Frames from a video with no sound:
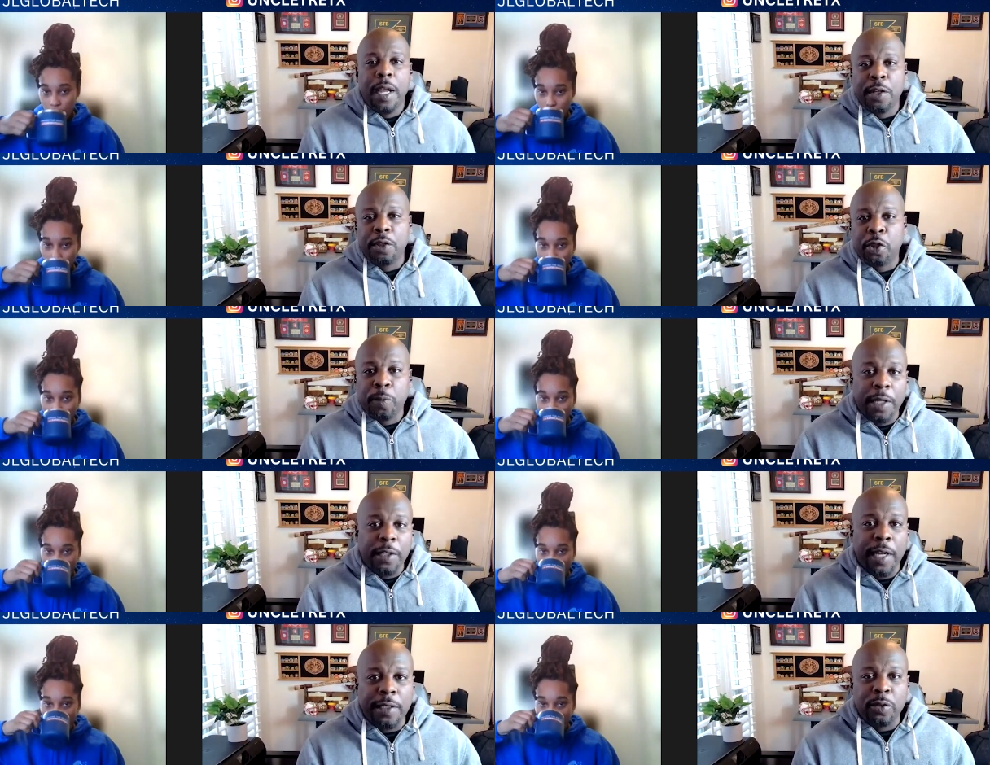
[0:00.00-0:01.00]
Speaker 1: Hey YouTube,
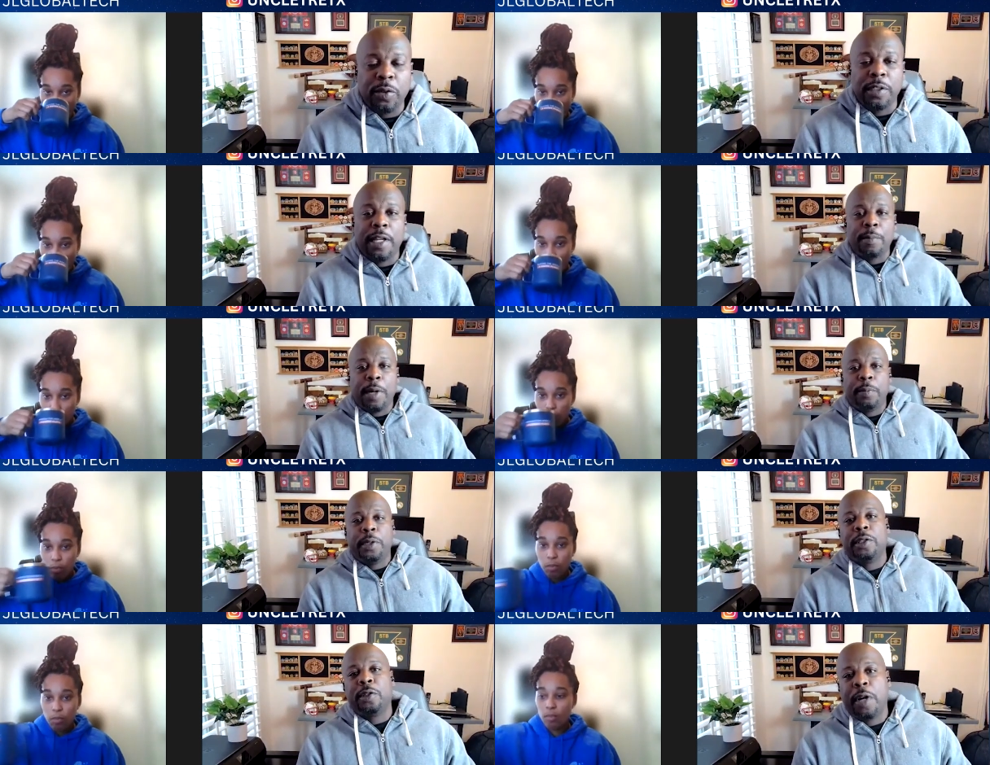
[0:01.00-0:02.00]
how you guys doing today? My
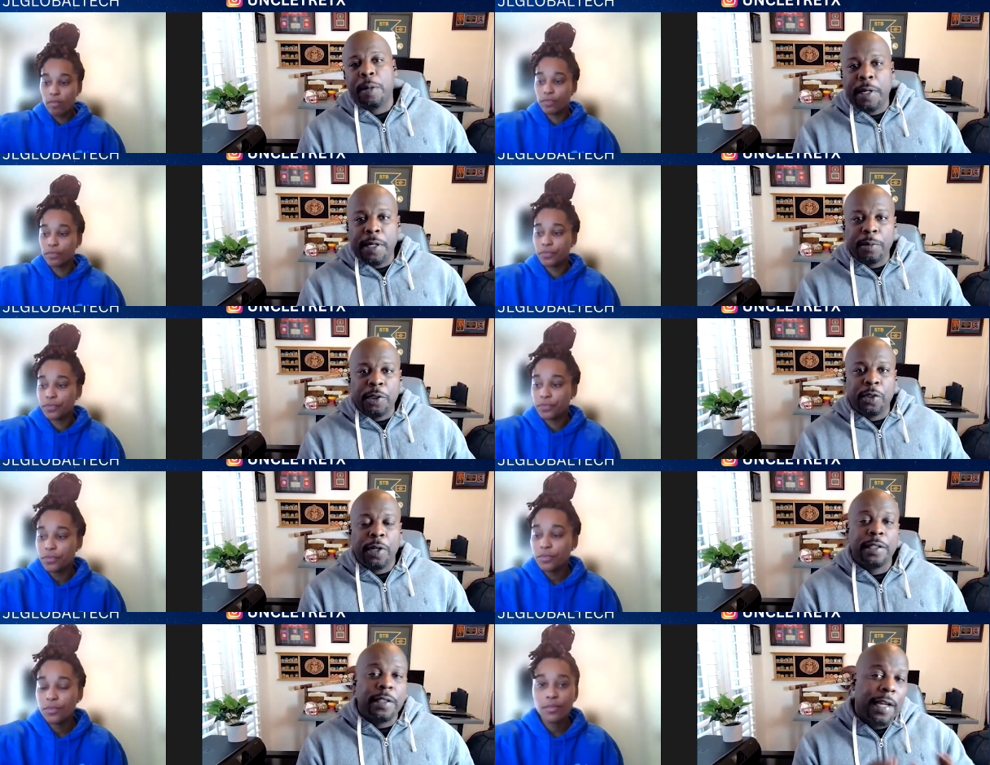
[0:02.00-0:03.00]
beard is great. My name is
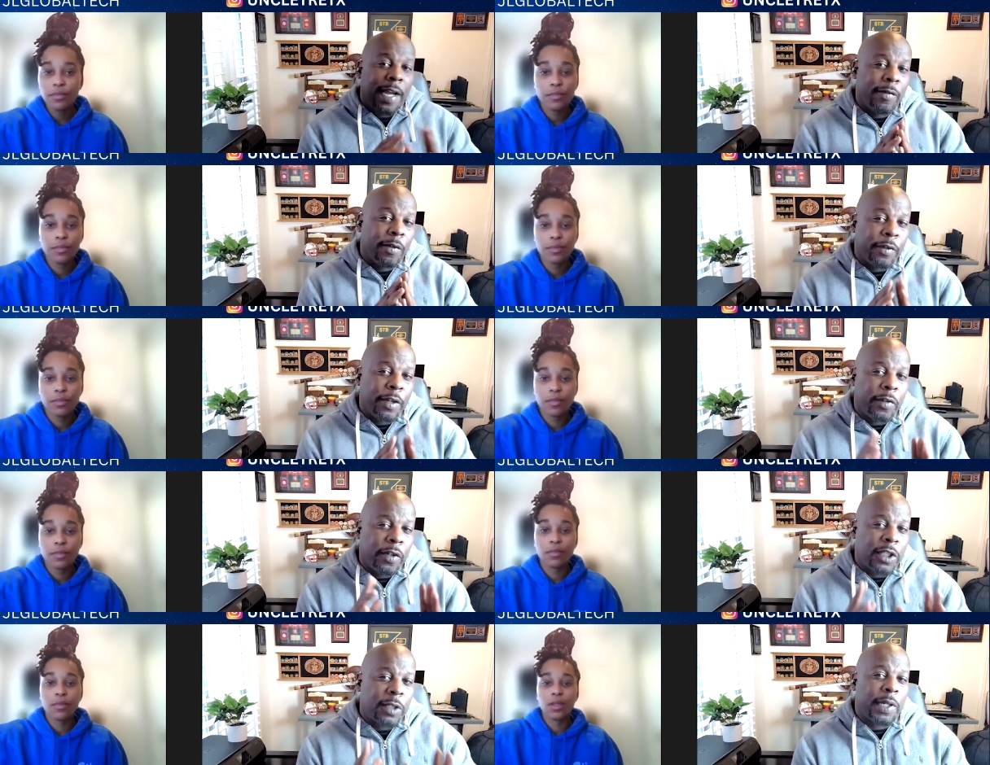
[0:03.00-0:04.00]
Tre. Today I have a
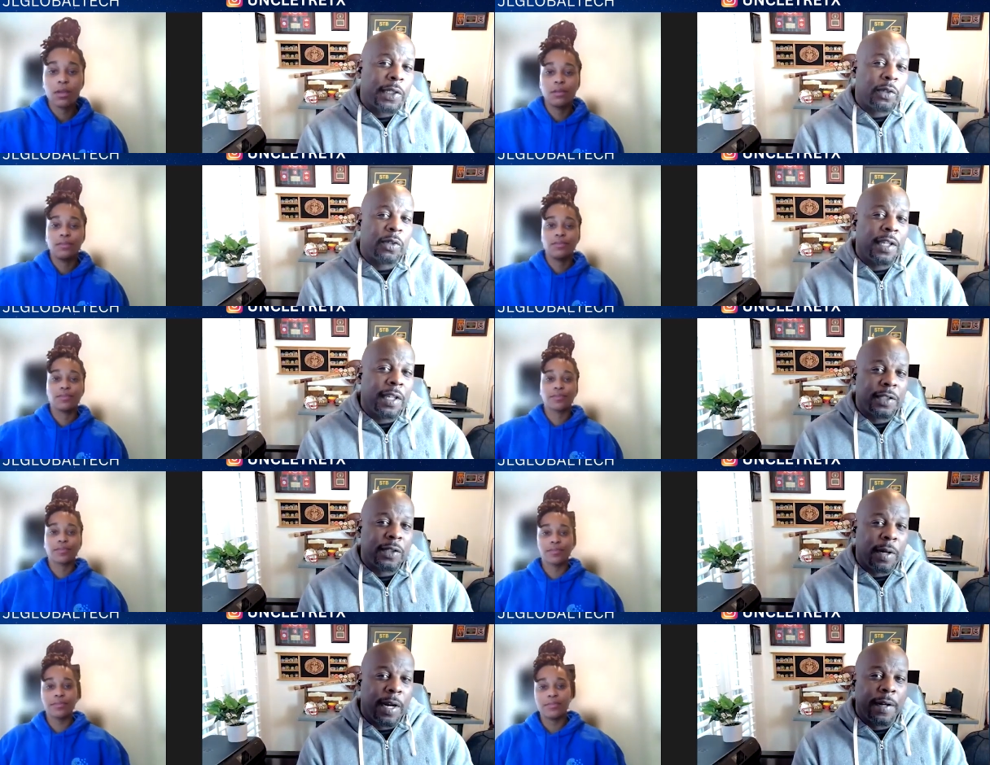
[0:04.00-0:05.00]
very, very special
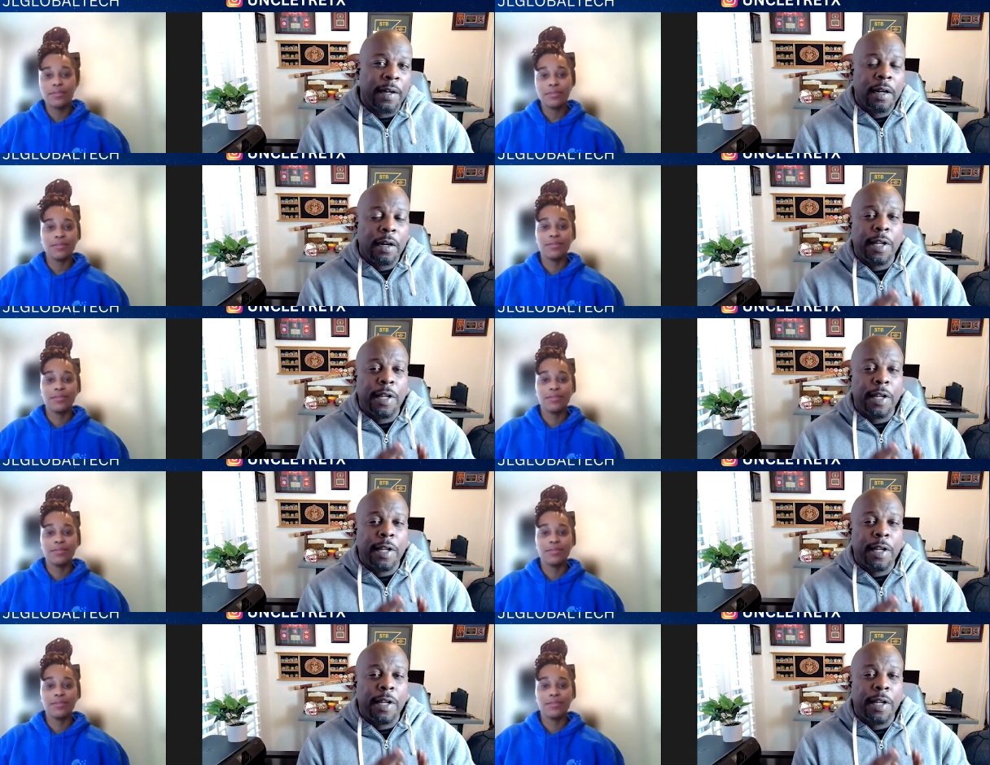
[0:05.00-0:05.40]
guest, right?